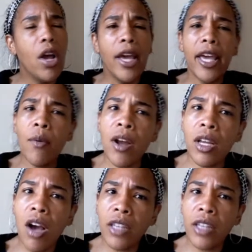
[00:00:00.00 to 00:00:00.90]
It would
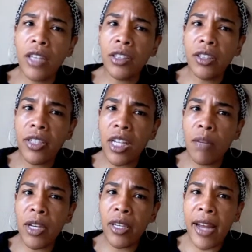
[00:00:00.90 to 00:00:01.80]
only cost $13
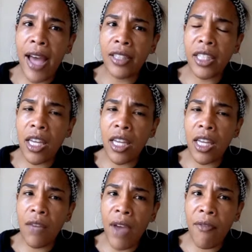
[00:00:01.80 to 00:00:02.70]
million to
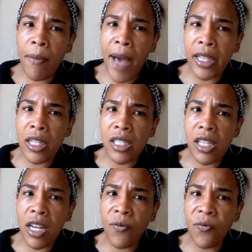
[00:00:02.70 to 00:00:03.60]
give everybody in the
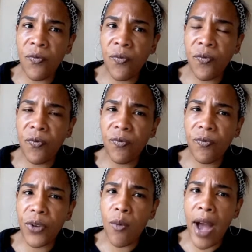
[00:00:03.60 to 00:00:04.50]
city
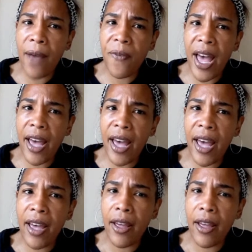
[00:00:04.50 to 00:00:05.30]
free Wi-Fi.